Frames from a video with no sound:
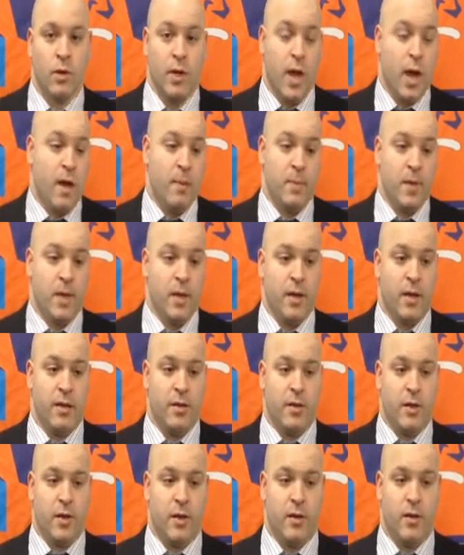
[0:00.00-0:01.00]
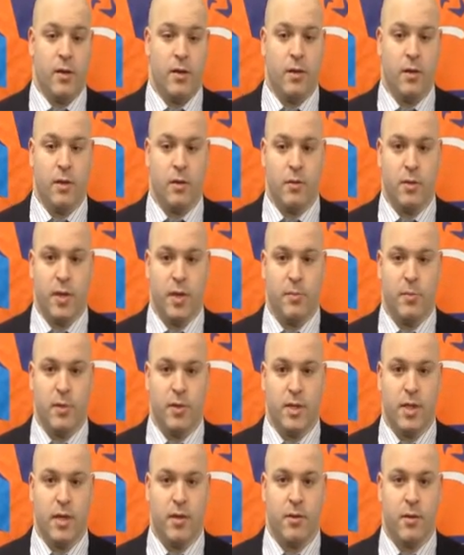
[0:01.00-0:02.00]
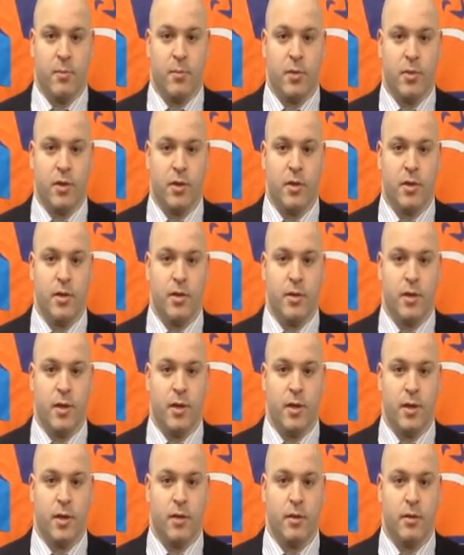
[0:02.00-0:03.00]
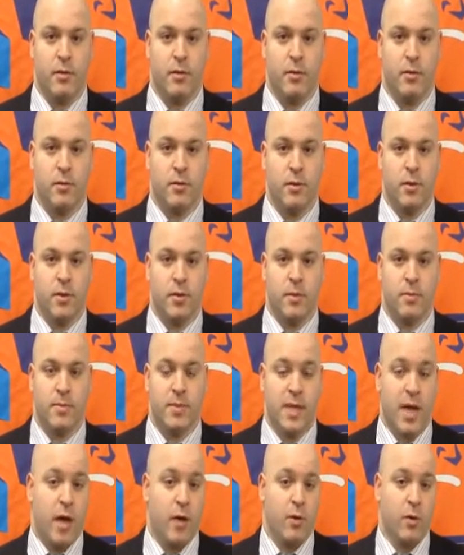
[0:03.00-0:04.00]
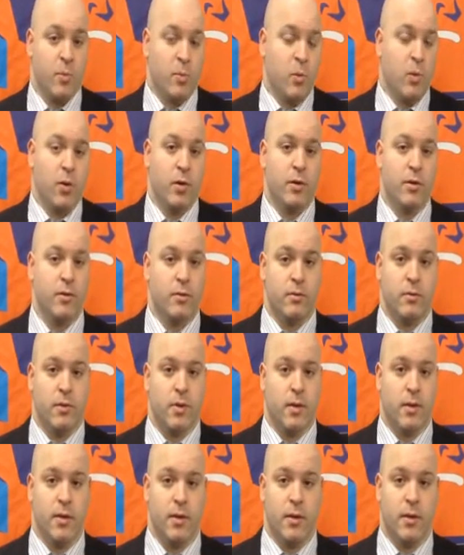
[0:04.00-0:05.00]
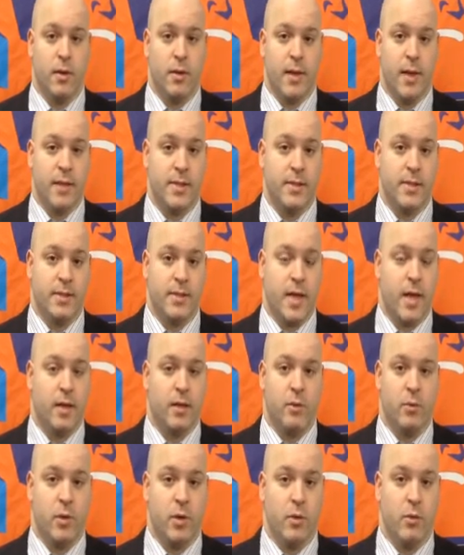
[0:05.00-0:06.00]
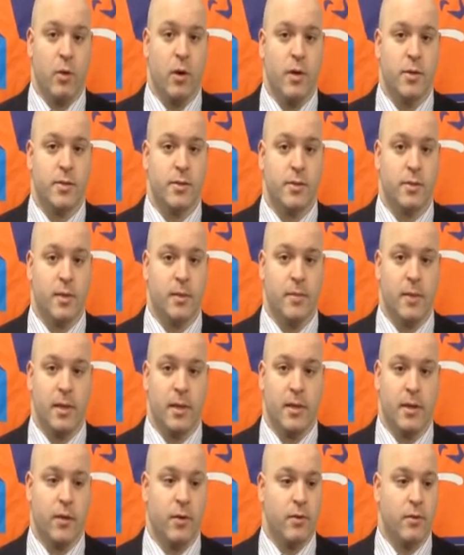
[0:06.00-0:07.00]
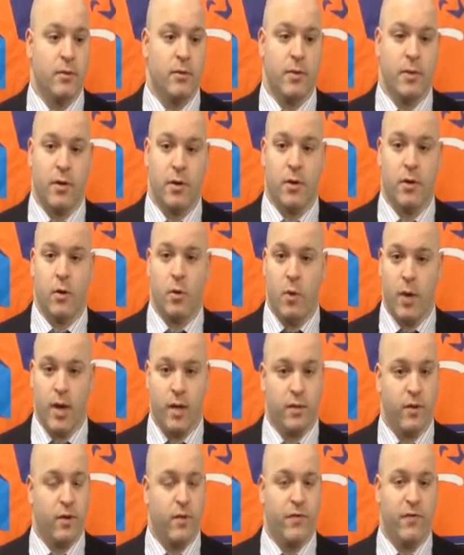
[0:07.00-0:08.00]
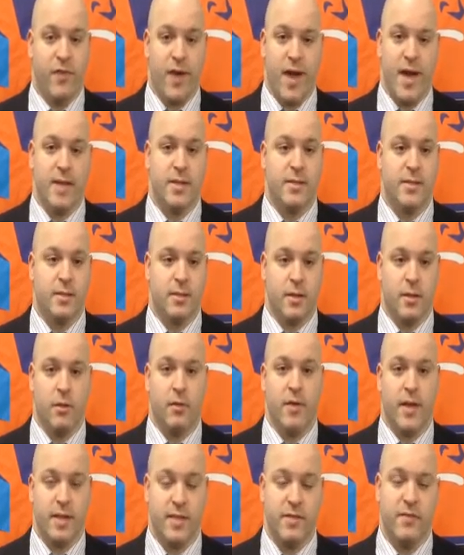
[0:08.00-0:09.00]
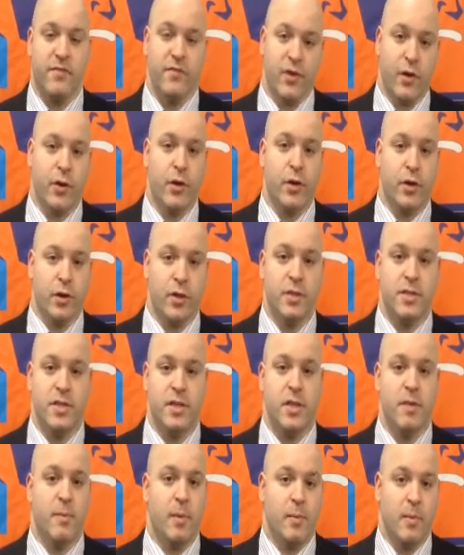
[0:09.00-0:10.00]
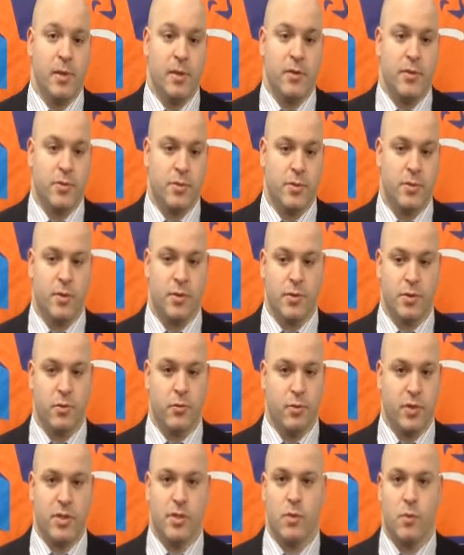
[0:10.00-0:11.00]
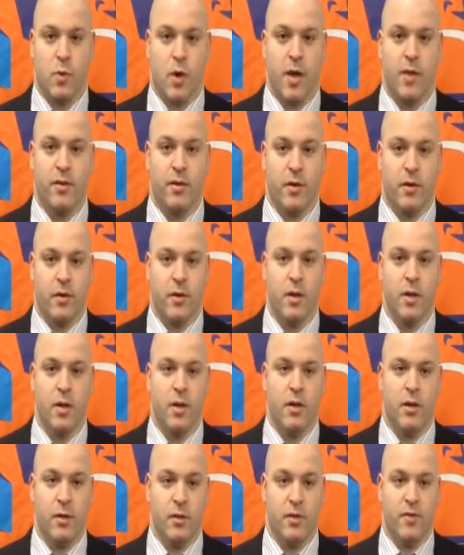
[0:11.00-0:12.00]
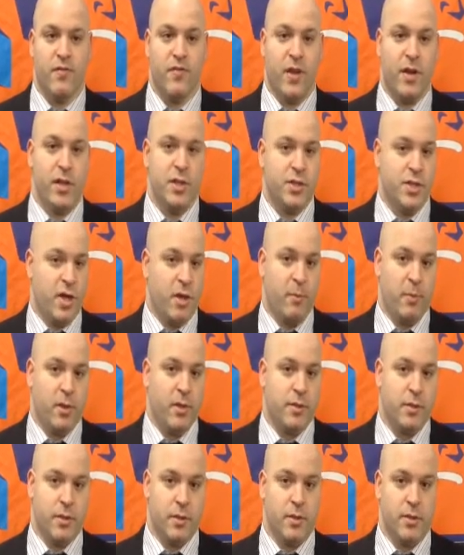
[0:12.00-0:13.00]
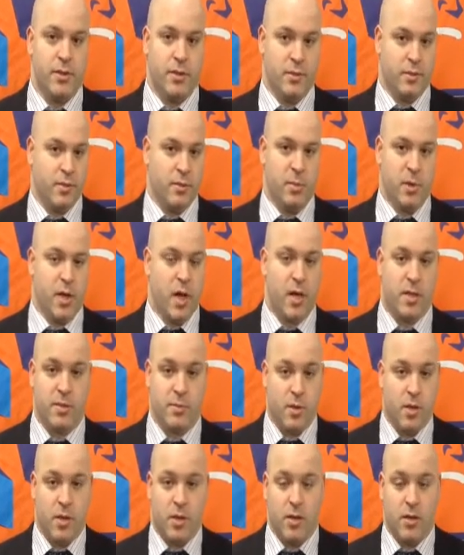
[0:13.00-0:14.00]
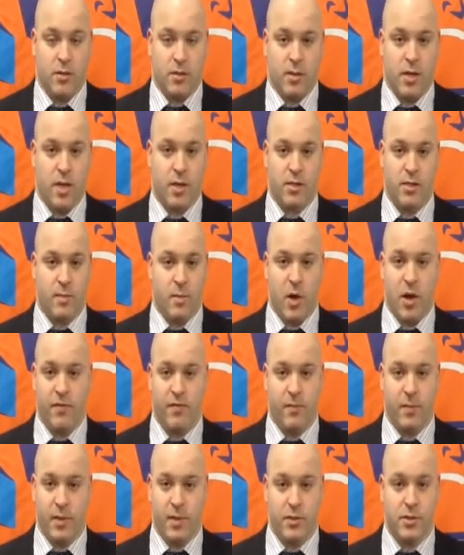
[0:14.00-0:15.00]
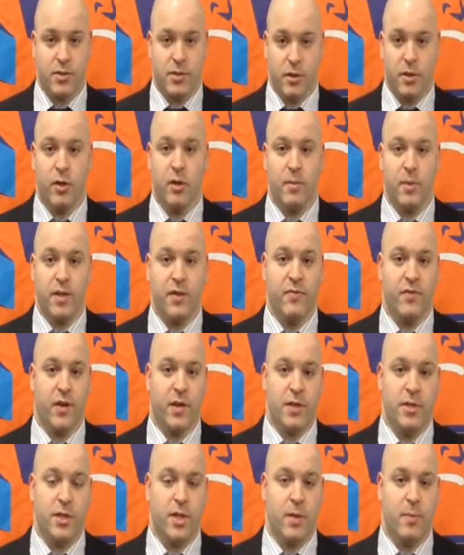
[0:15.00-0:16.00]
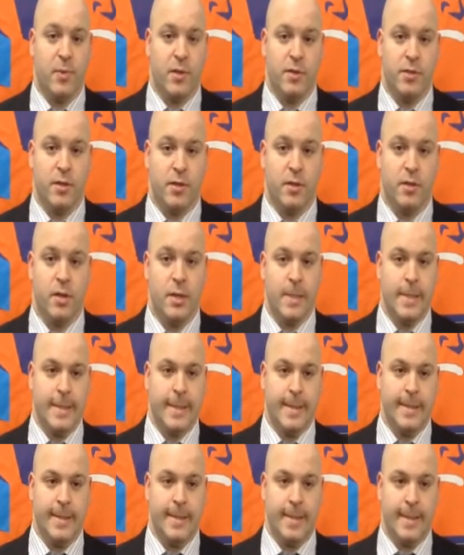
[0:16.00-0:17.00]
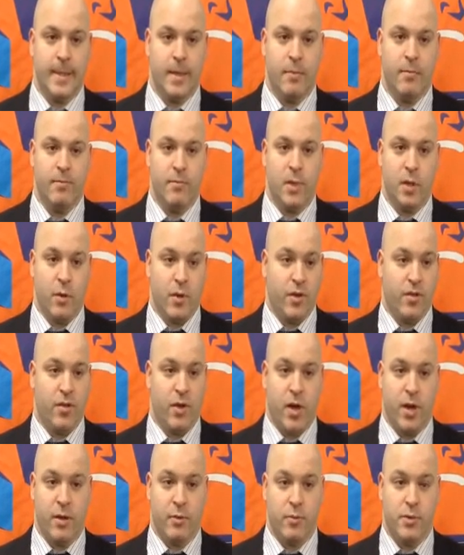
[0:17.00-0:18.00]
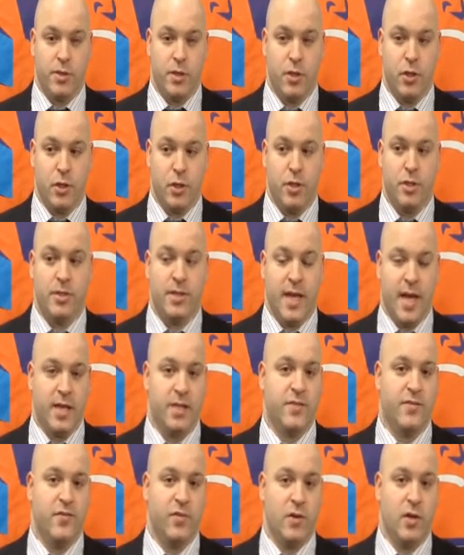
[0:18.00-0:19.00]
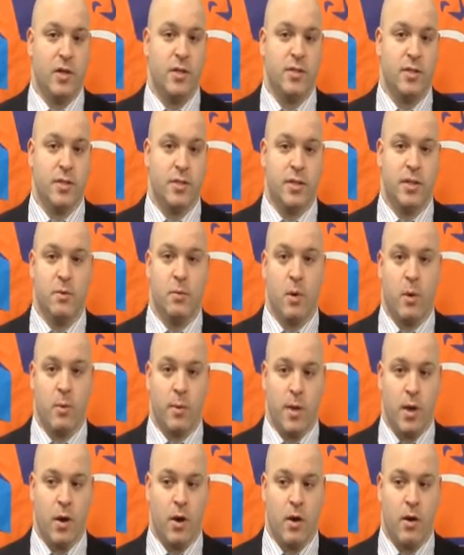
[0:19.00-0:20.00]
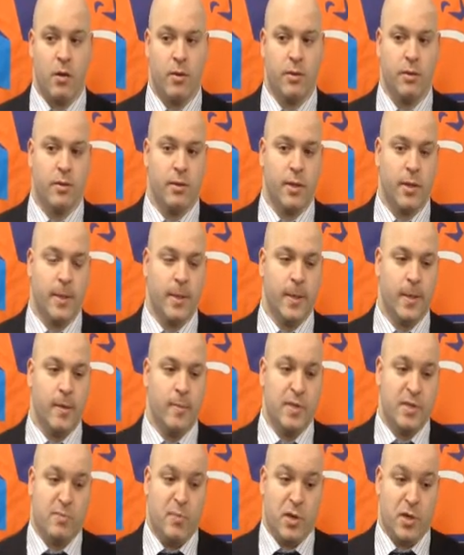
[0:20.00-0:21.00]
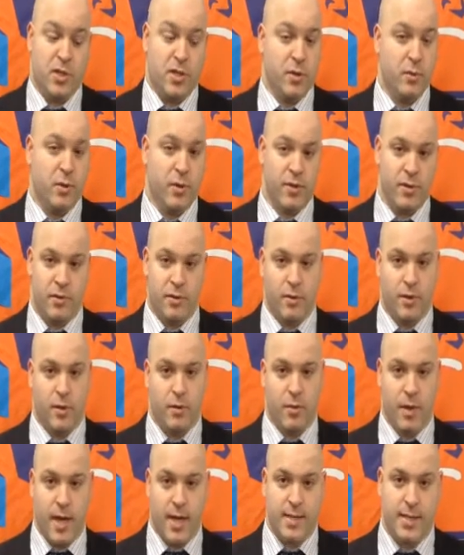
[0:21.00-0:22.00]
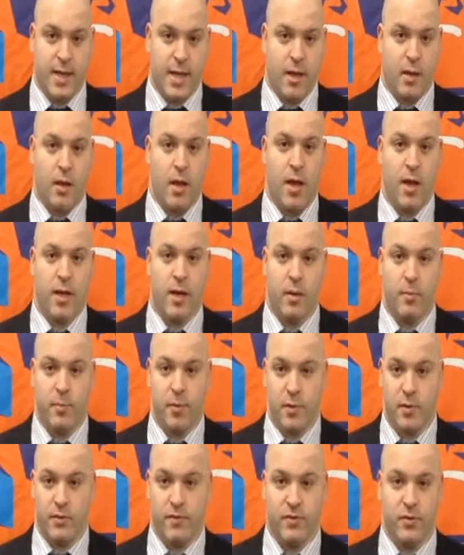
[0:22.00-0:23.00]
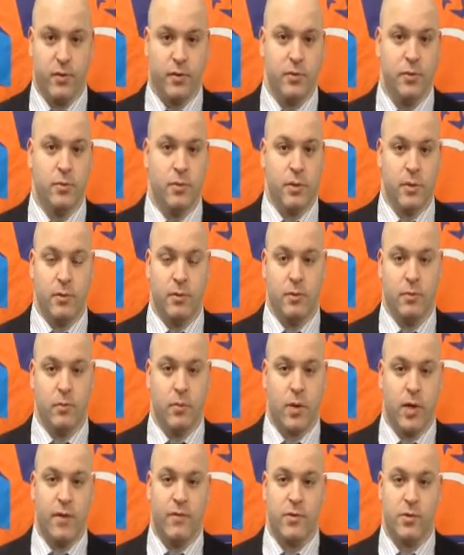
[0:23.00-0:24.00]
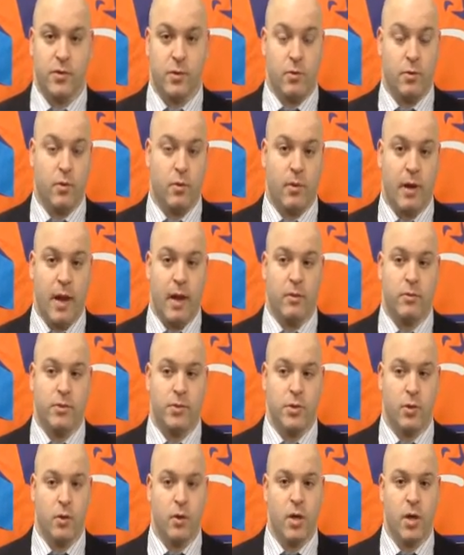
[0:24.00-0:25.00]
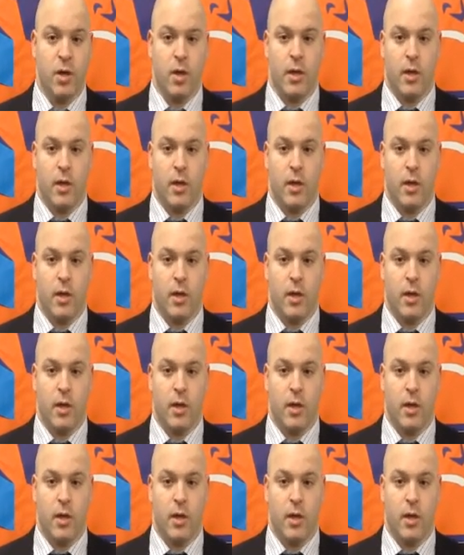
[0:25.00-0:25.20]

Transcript: Yeah, I mean, I think Nick put together a pretty good scouting report, and that's exactly what it was. I mean, they're quick, they're fast. That's a very good team. I mean, there's a reason why they're defending champions, and until someone knocks them off, I mean, they're still going to be defending champions. And I thought it was a good test for us to see where we are, especially with guys out of lineup and the flu and whatever's going around. So